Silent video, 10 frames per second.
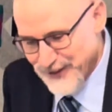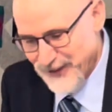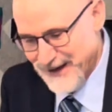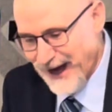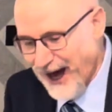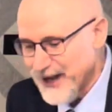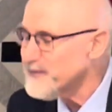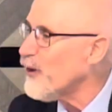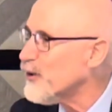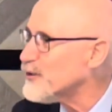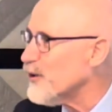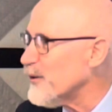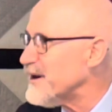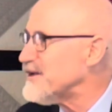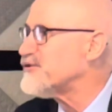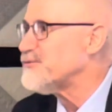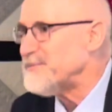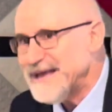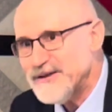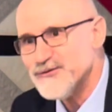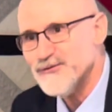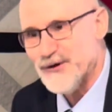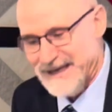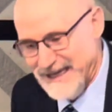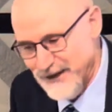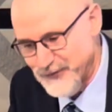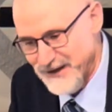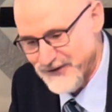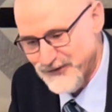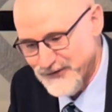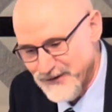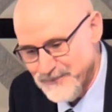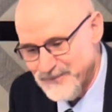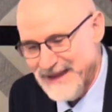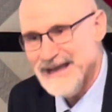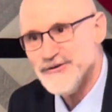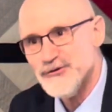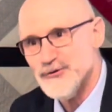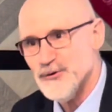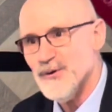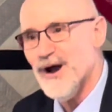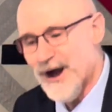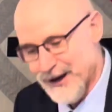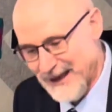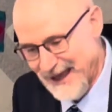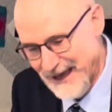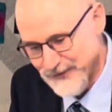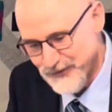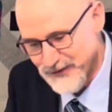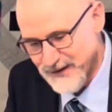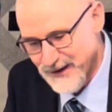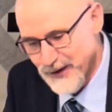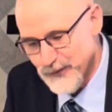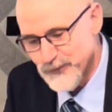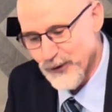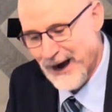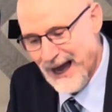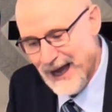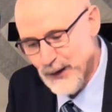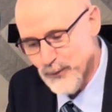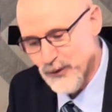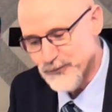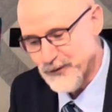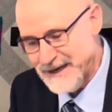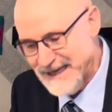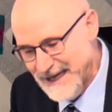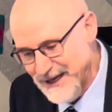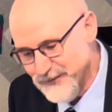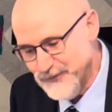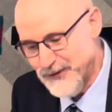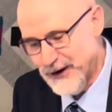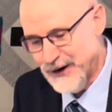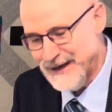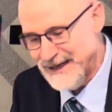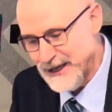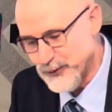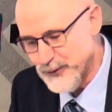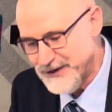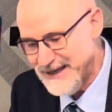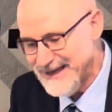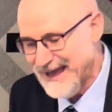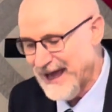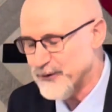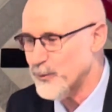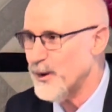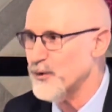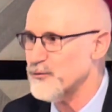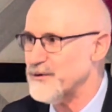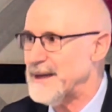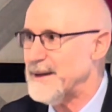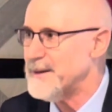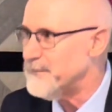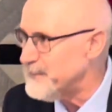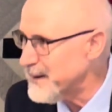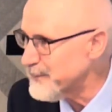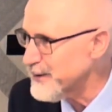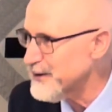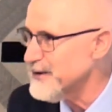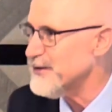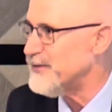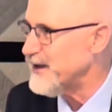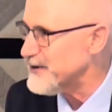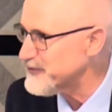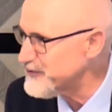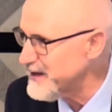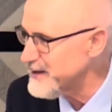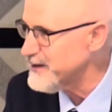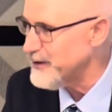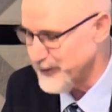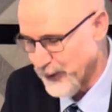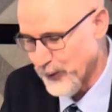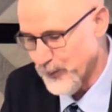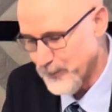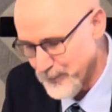the God of all glory speaks forgiveness into our lives. For I will forgive their iniquity and will remember their sin no